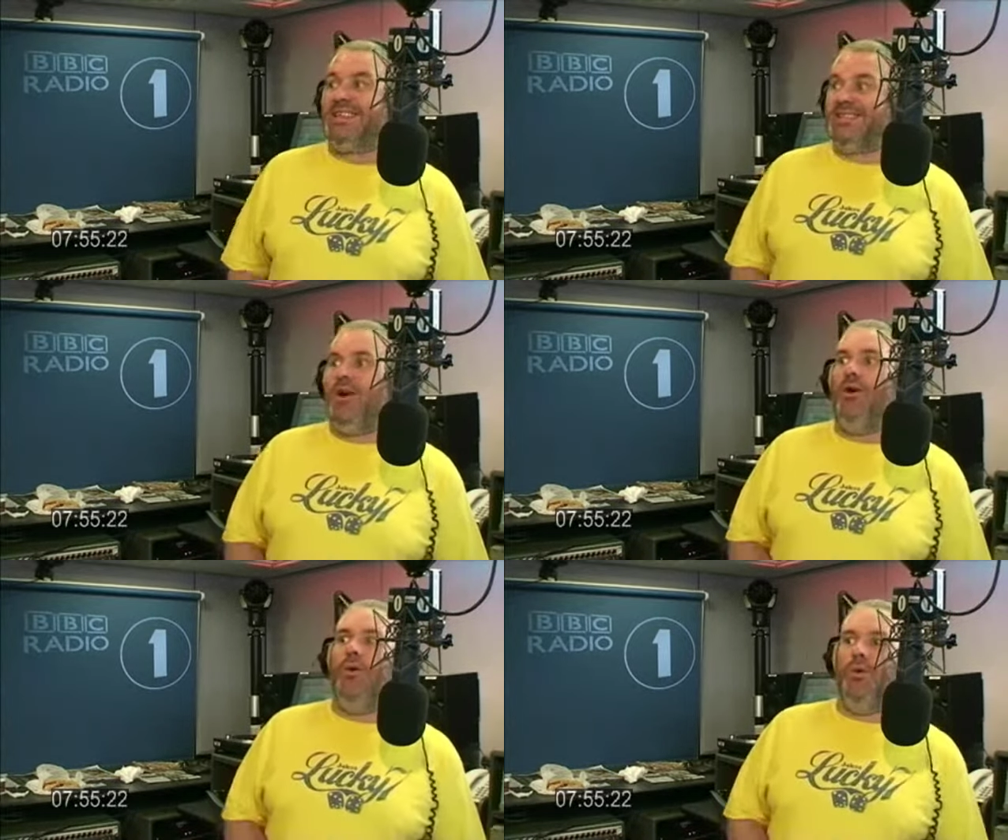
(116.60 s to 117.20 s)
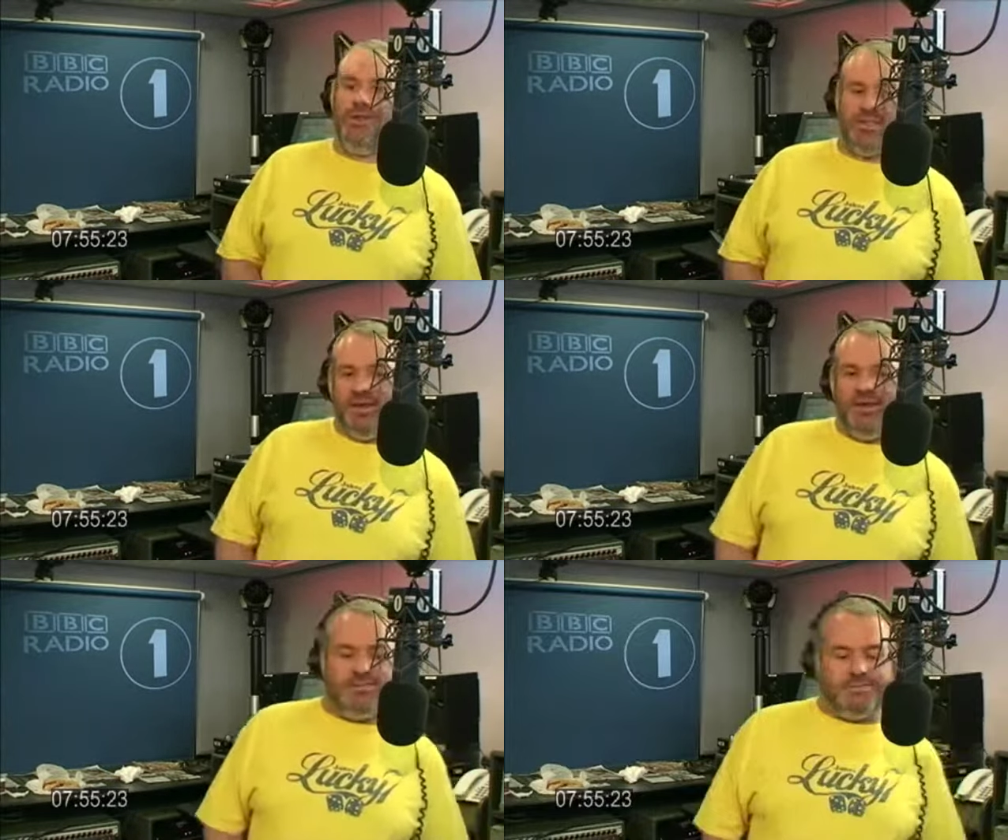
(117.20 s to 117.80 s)
and he gets that all the
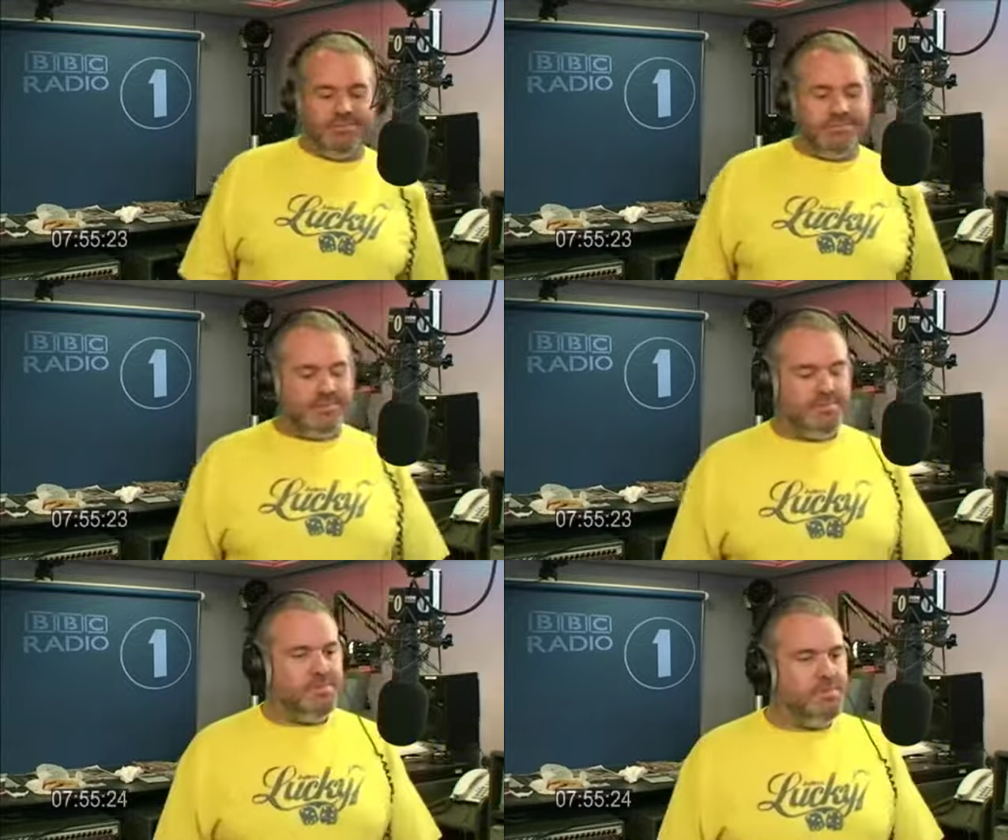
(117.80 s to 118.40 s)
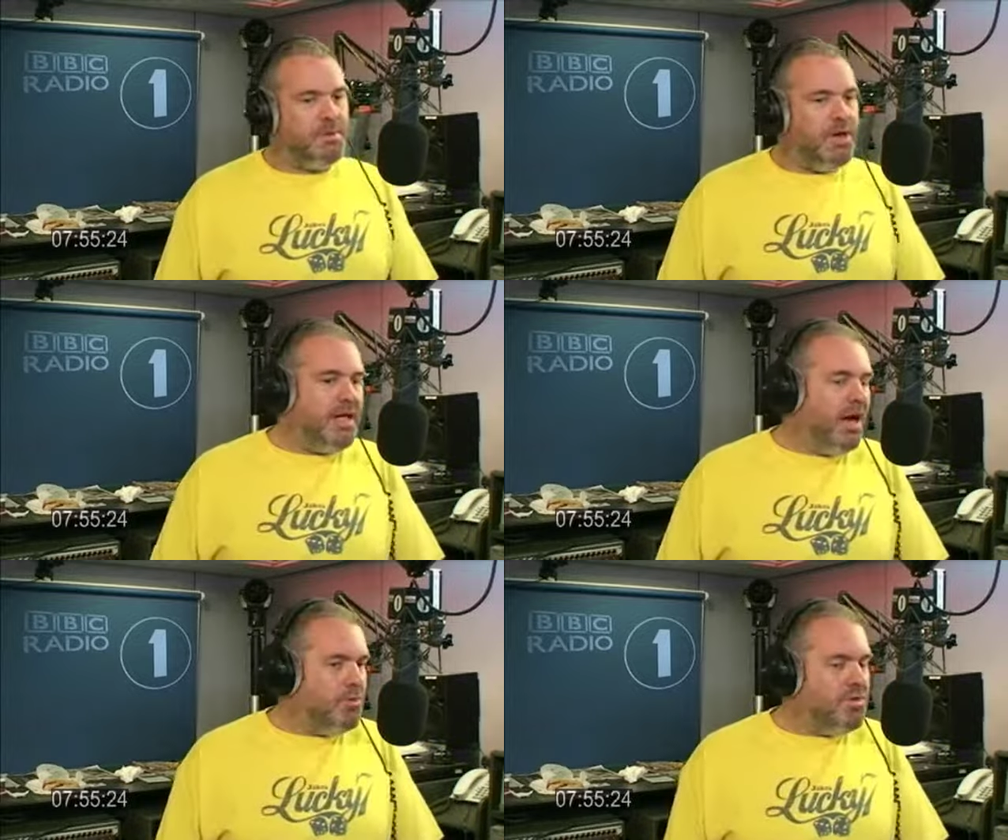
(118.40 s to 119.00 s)
time. But
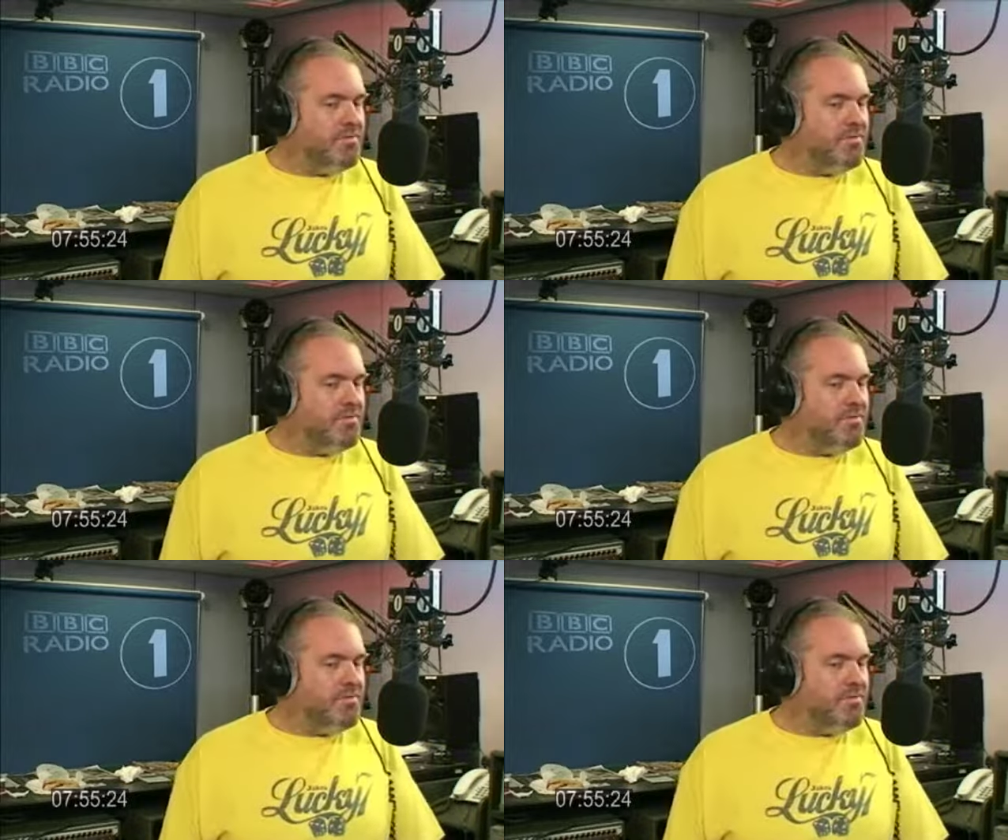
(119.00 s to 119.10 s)
yeah, I